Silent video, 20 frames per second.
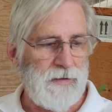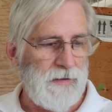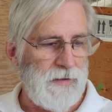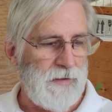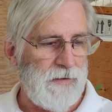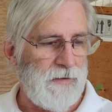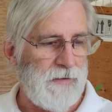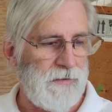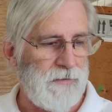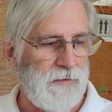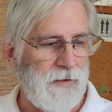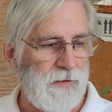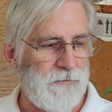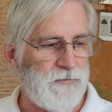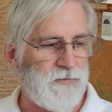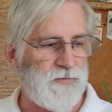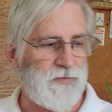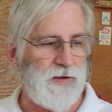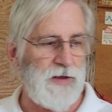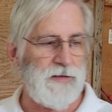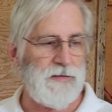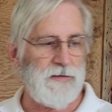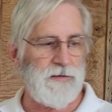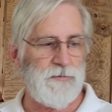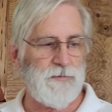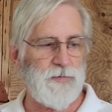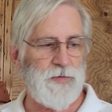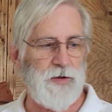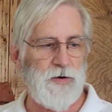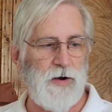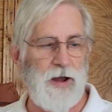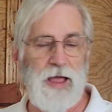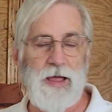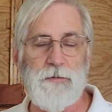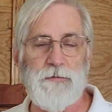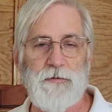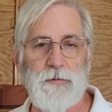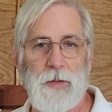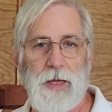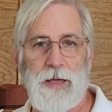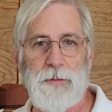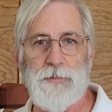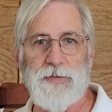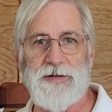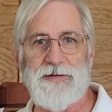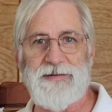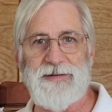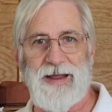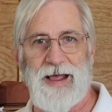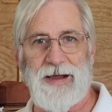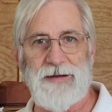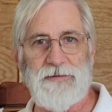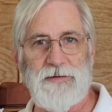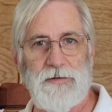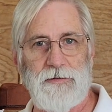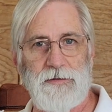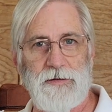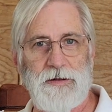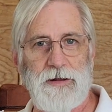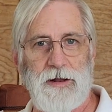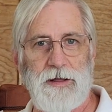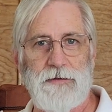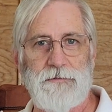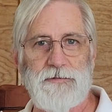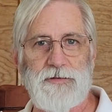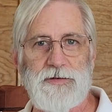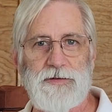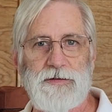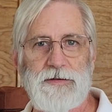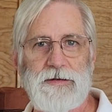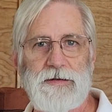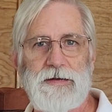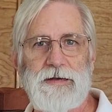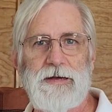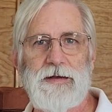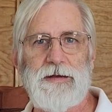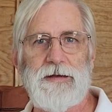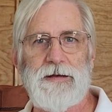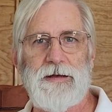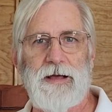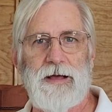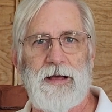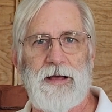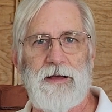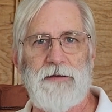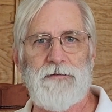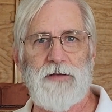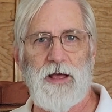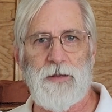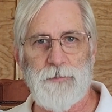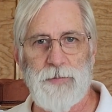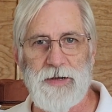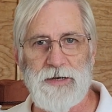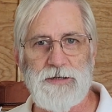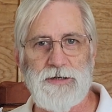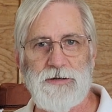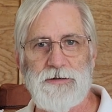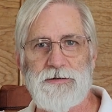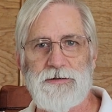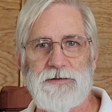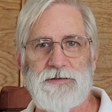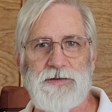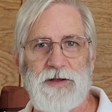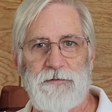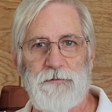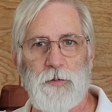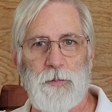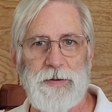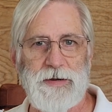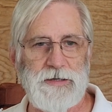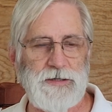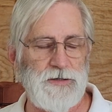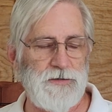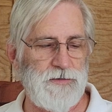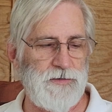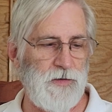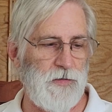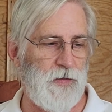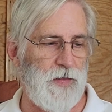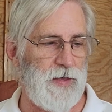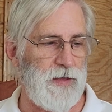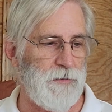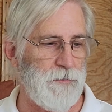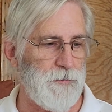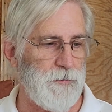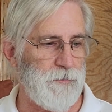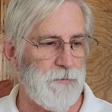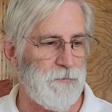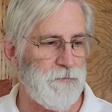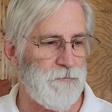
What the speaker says: I've seen them. They're Apis tactical gloves. I've got several pictures of them.